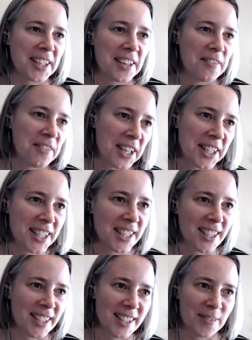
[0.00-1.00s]
convinced
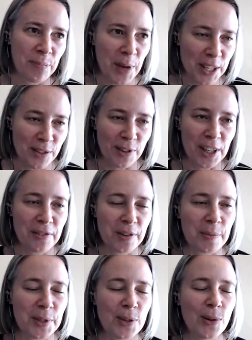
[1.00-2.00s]
his best friend
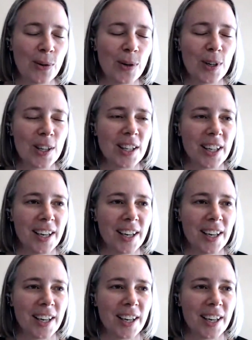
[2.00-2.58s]
from school,